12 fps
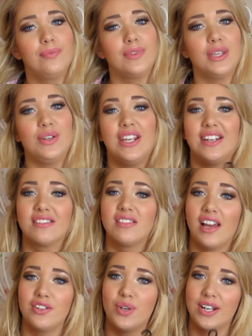you need
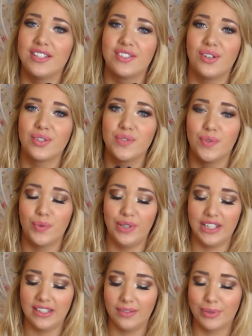like trainer socks for
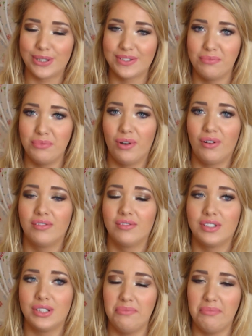running because I'm not
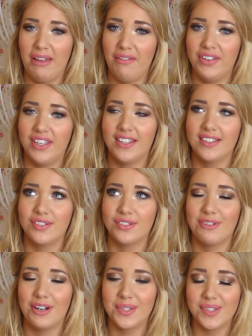doing bare feet, that's just
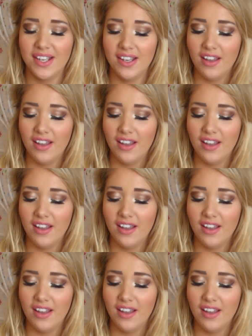gross.